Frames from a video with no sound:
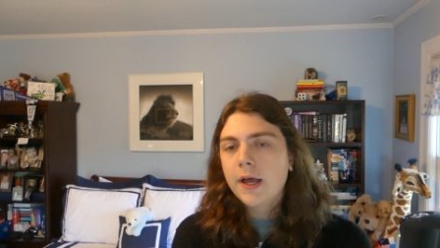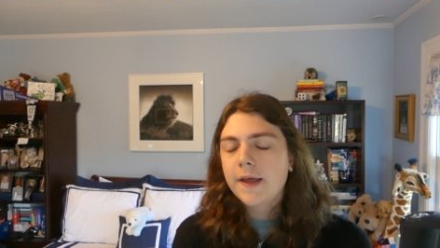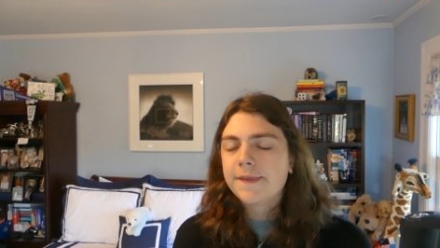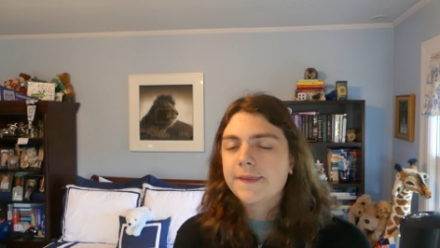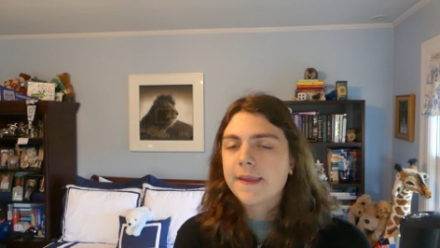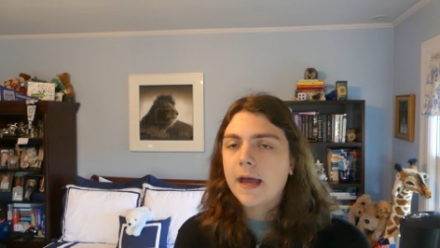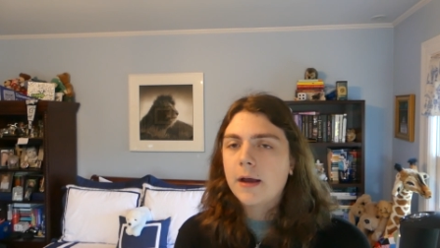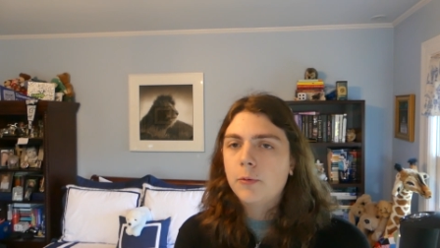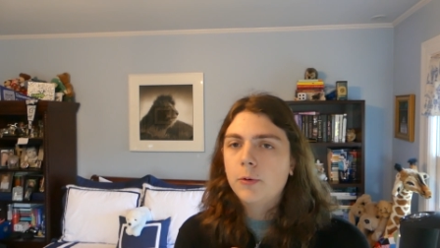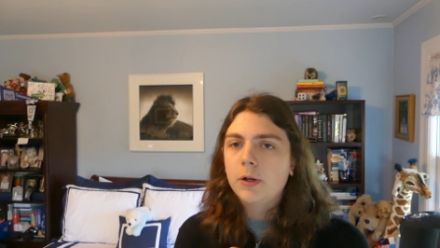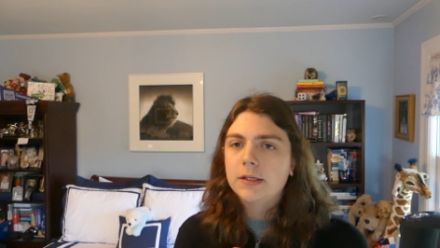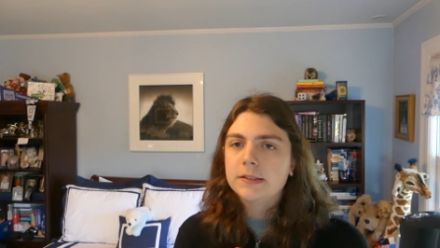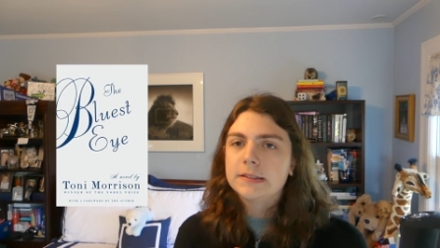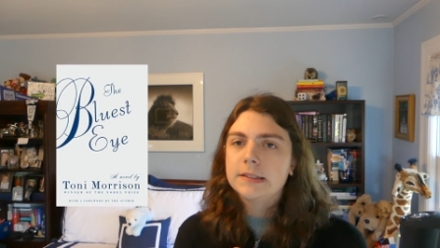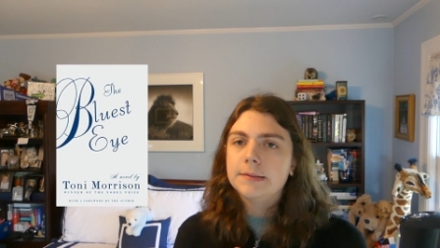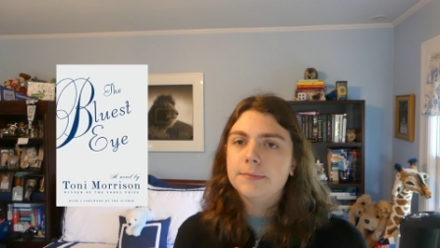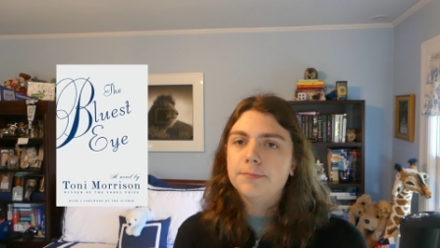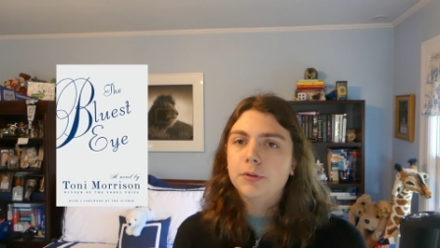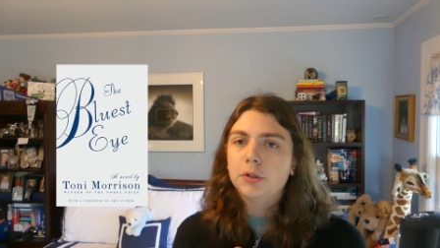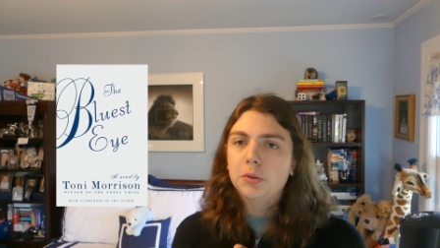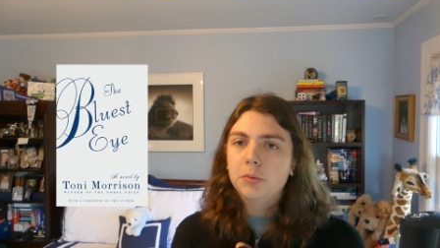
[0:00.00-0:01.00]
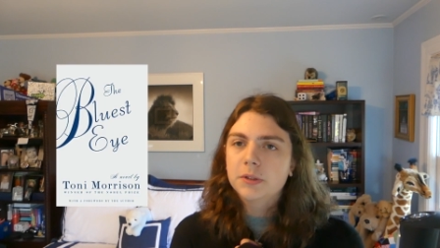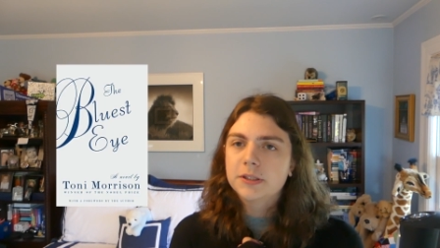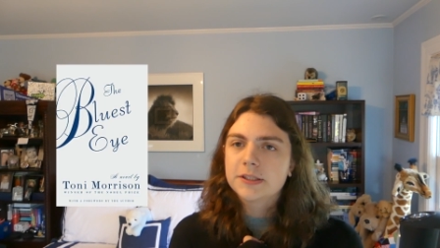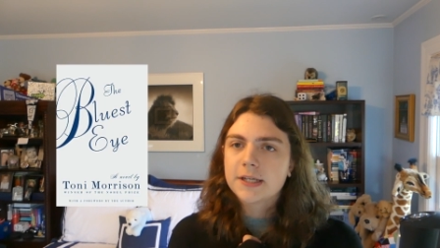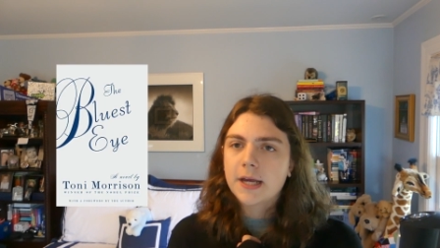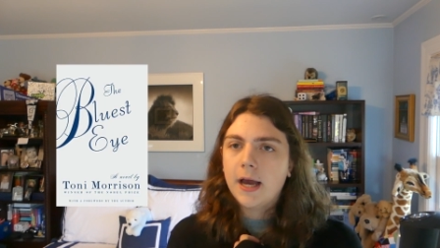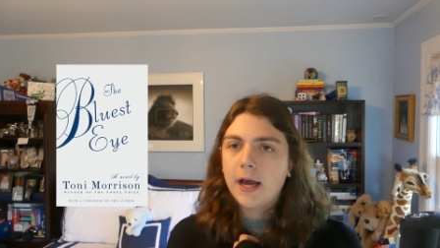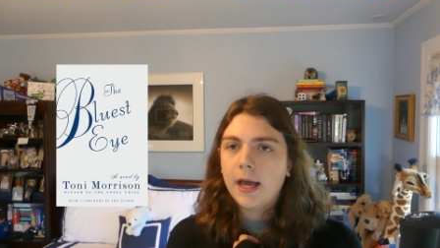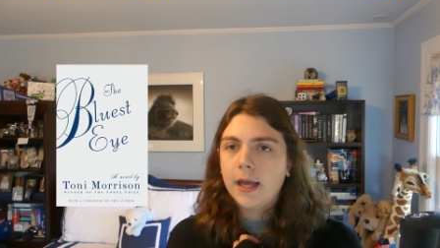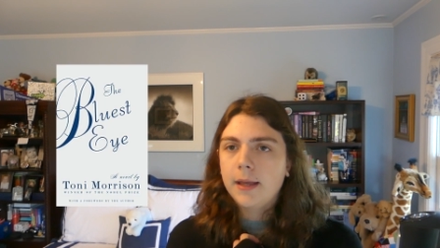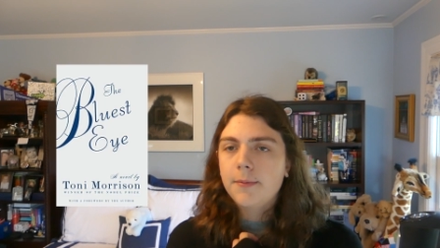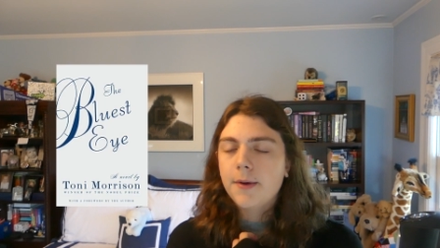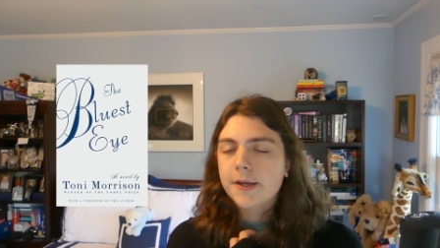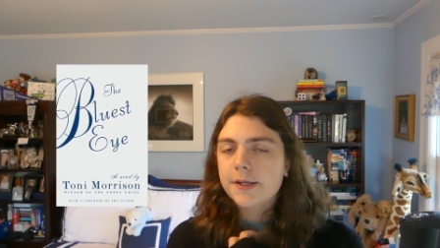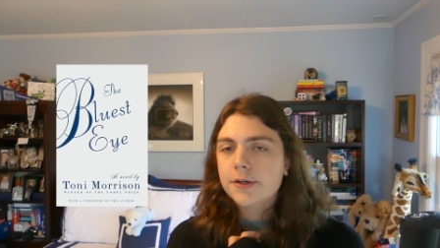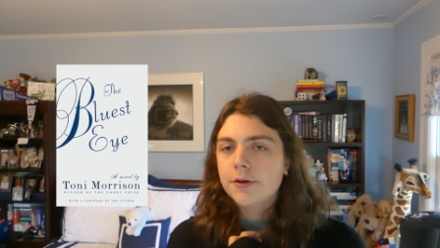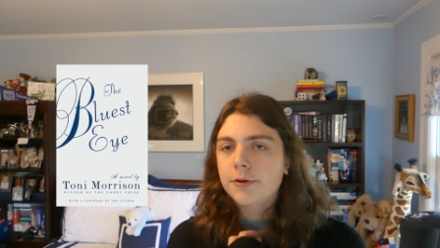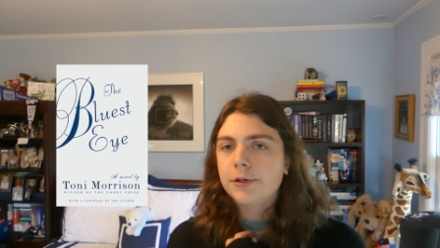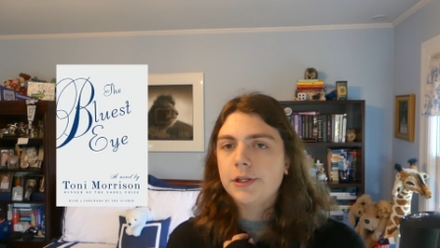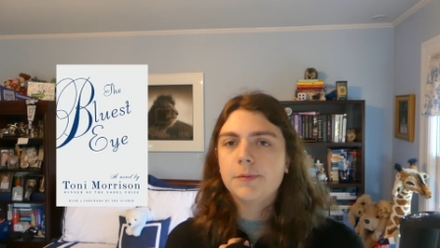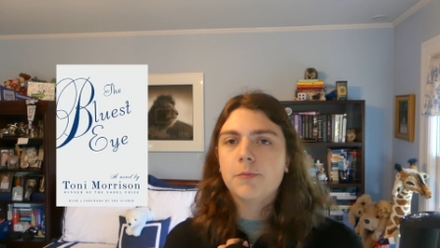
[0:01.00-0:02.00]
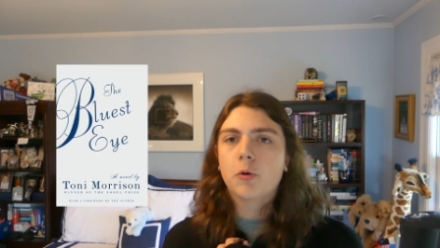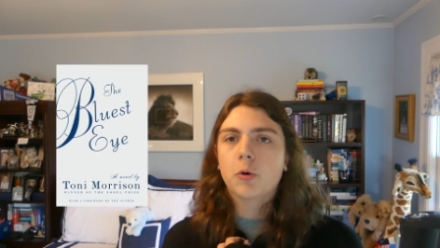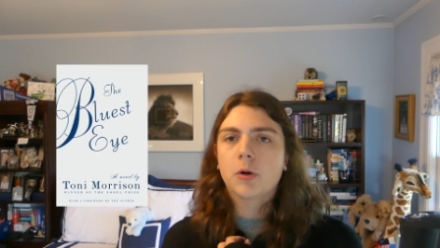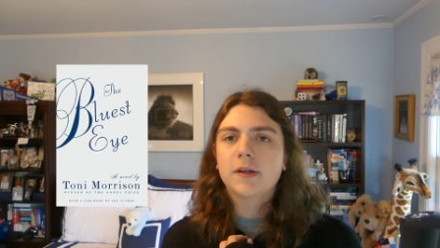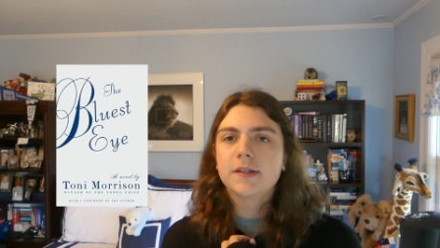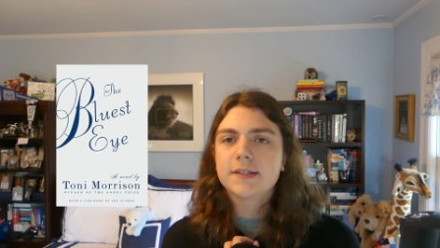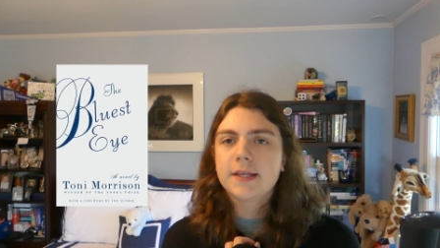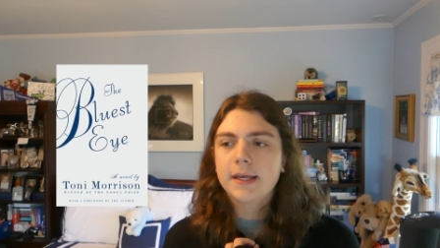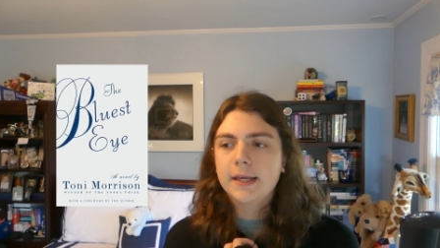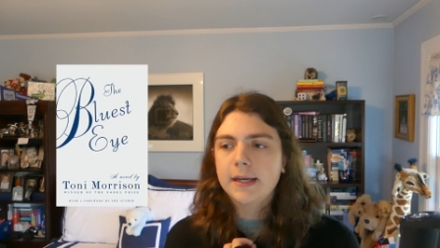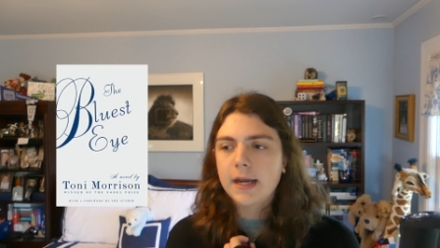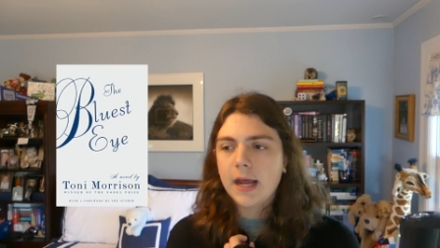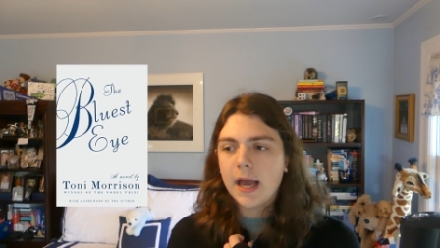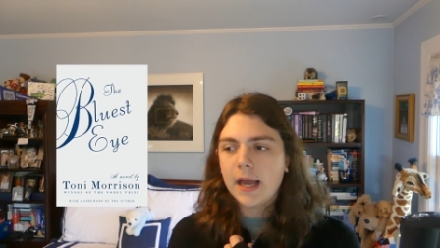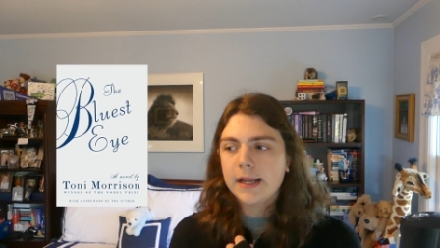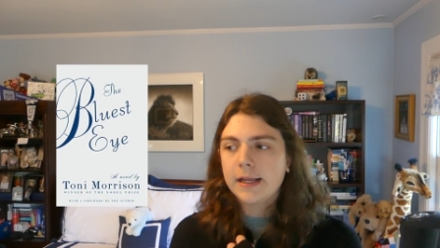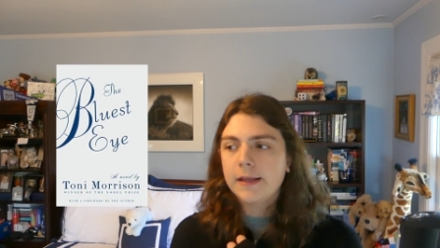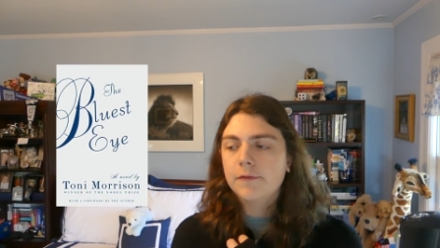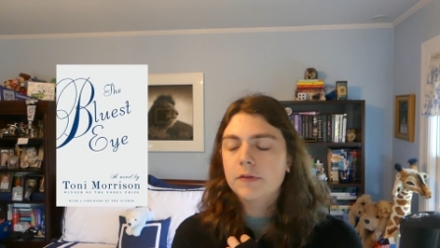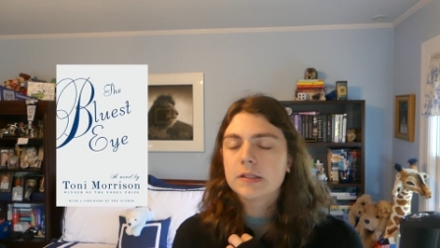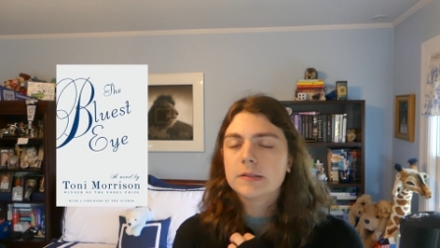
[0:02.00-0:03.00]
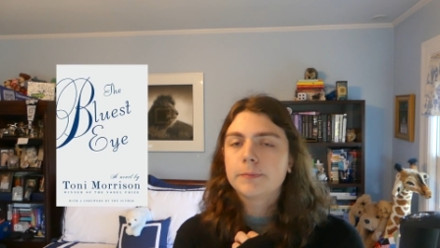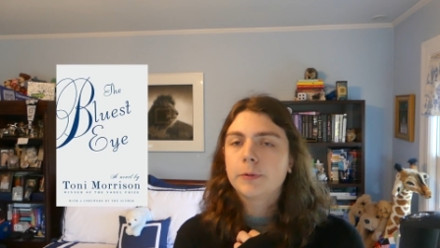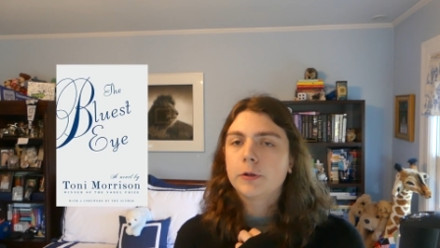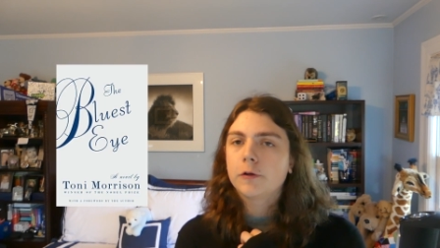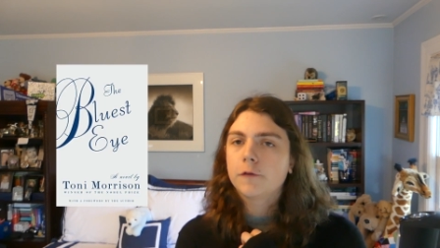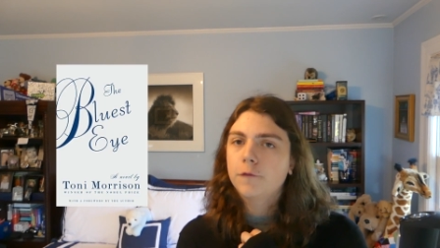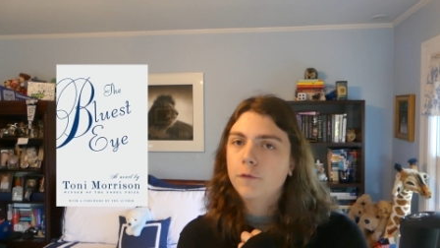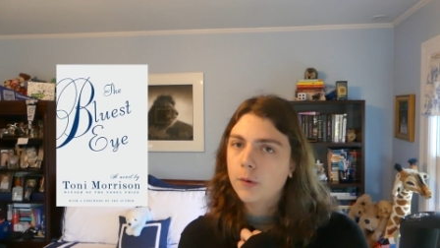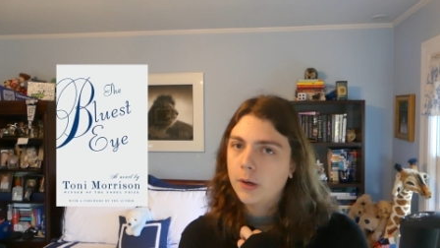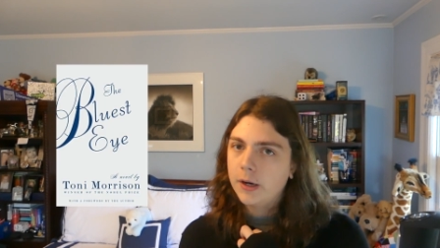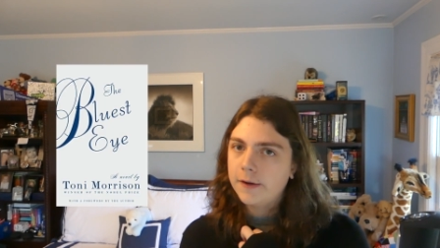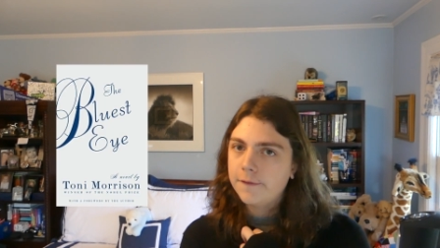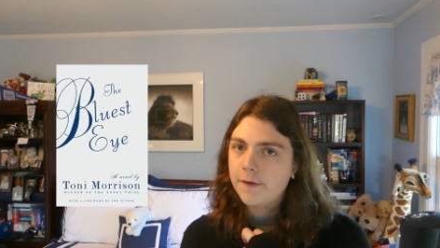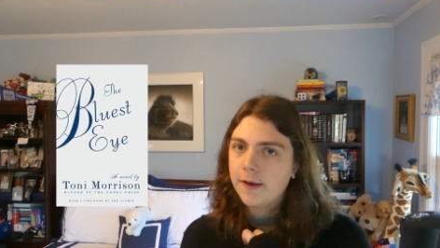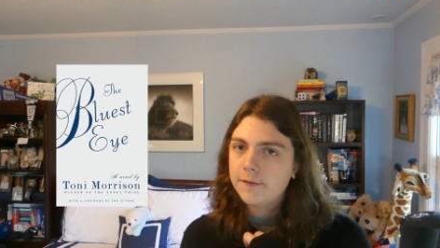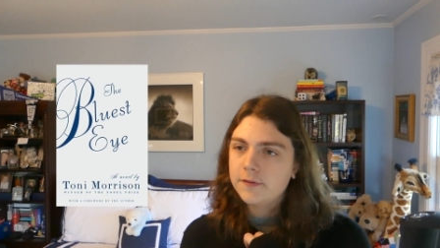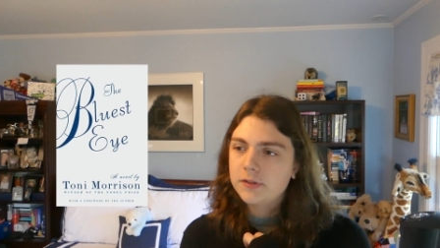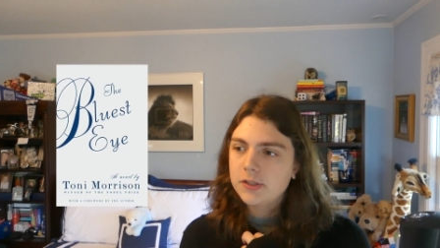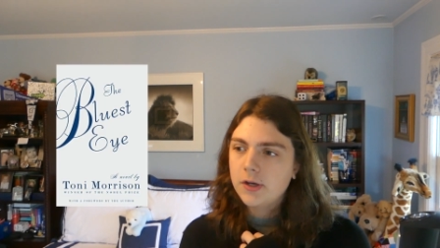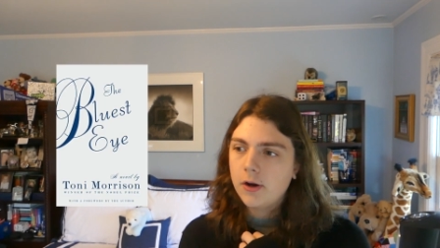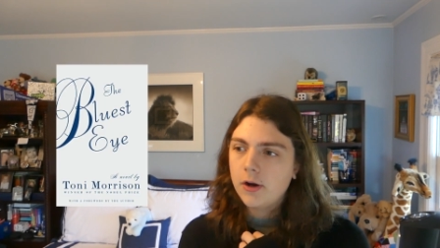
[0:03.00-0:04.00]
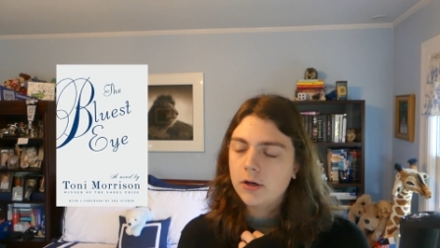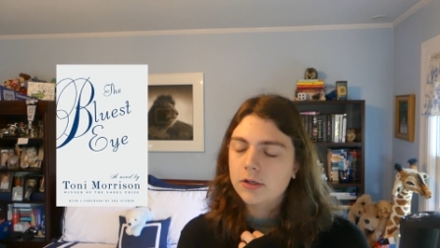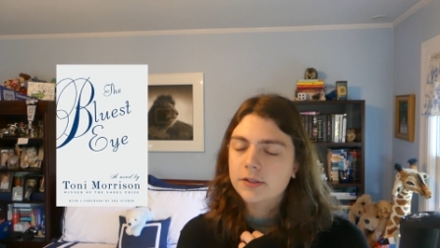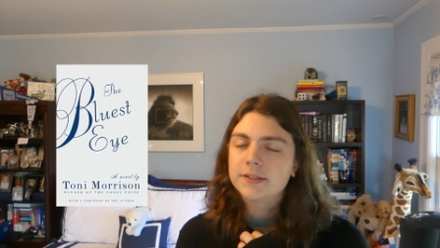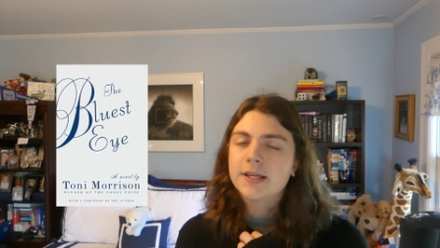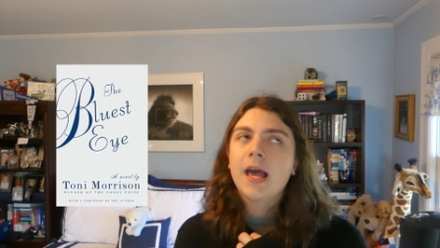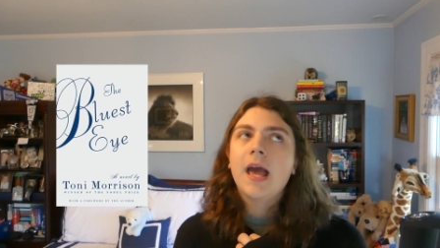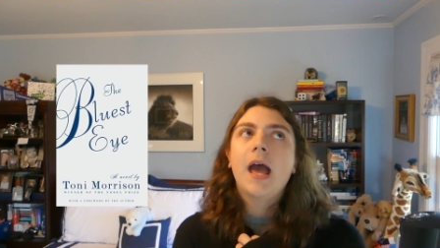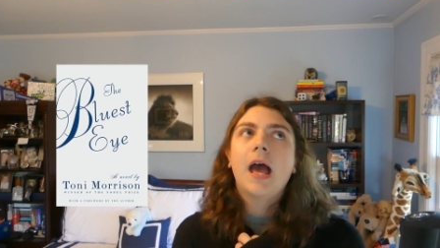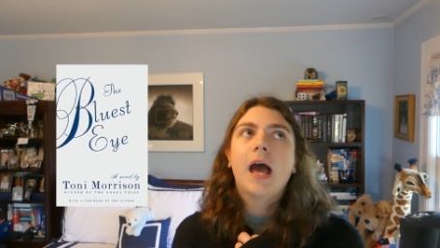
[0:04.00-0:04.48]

and that was The Bluest Eye by Toni Morrison. I gave this book 4 out of 5 stars.